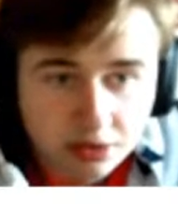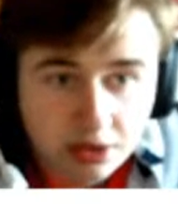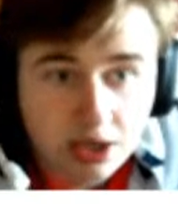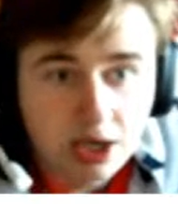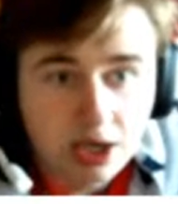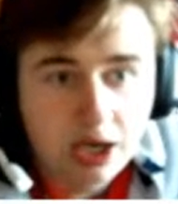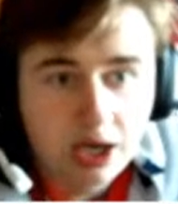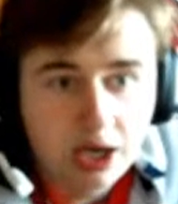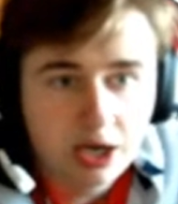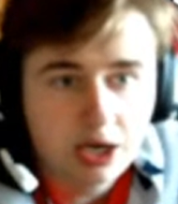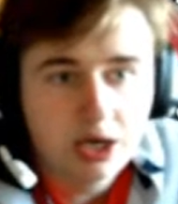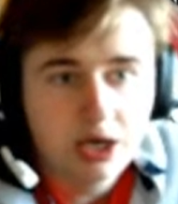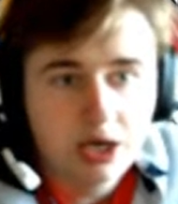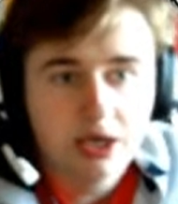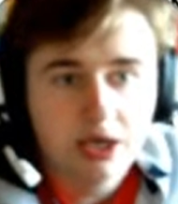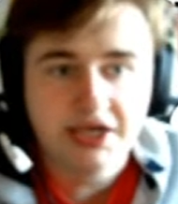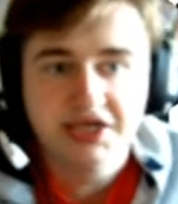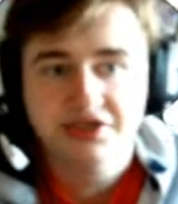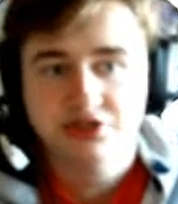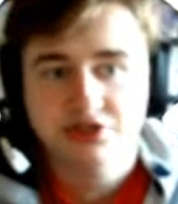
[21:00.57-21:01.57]

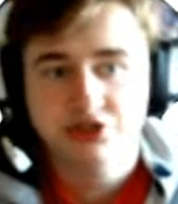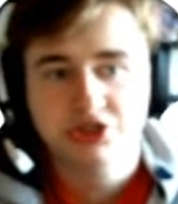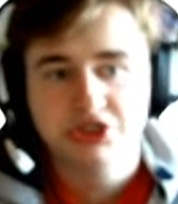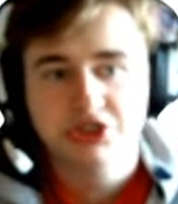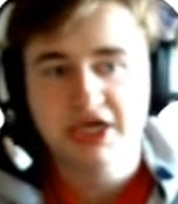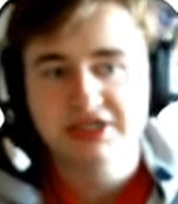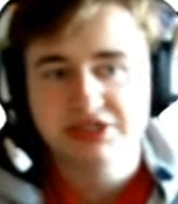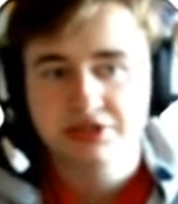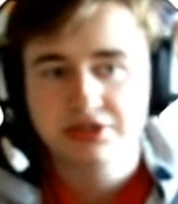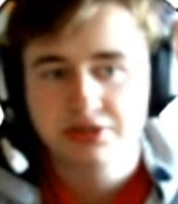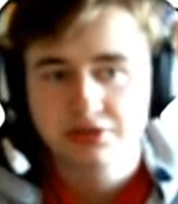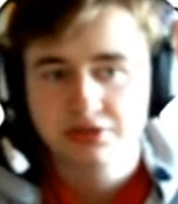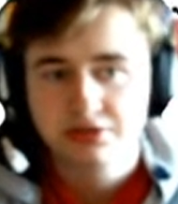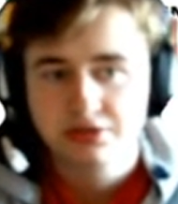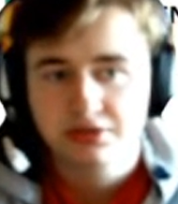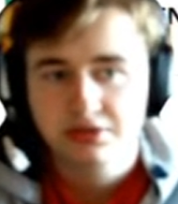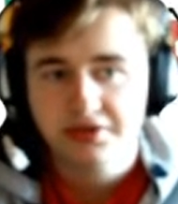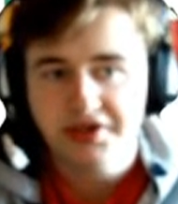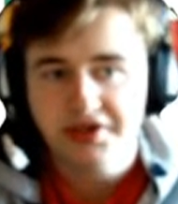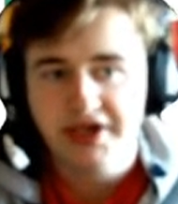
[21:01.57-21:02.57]
in the chat.
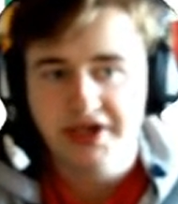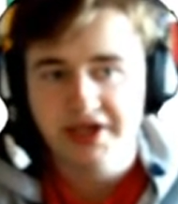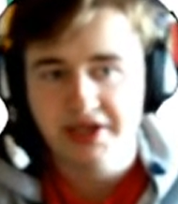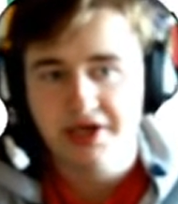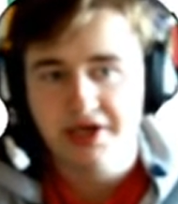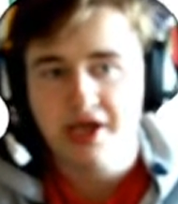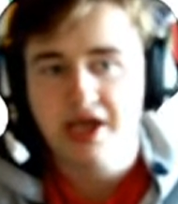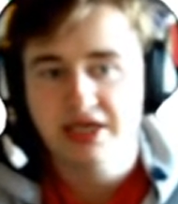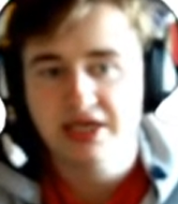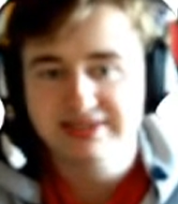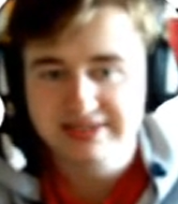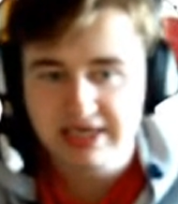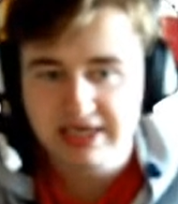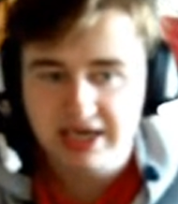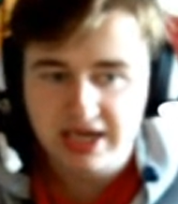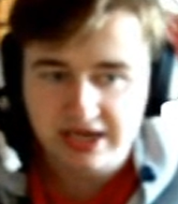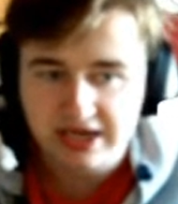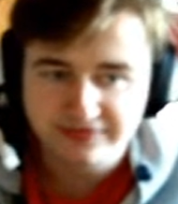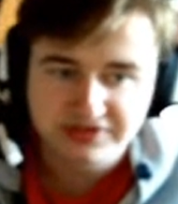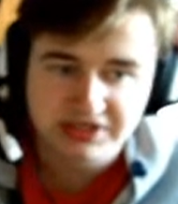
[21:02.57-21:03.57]
And as I
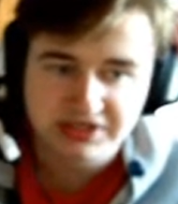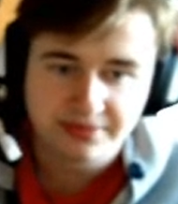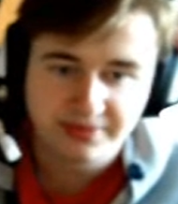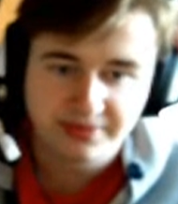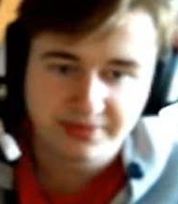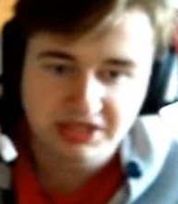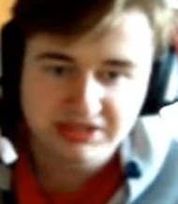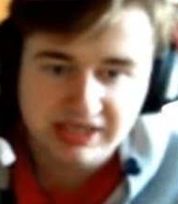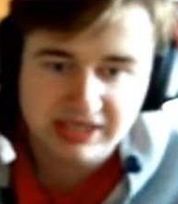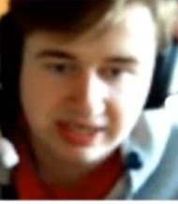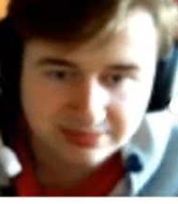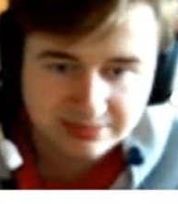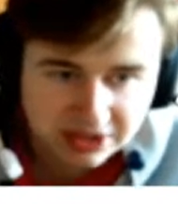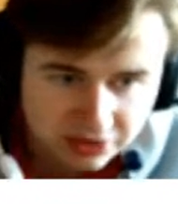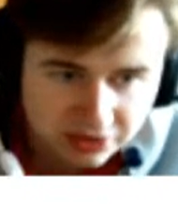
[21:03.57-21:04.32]
have said many times, I'll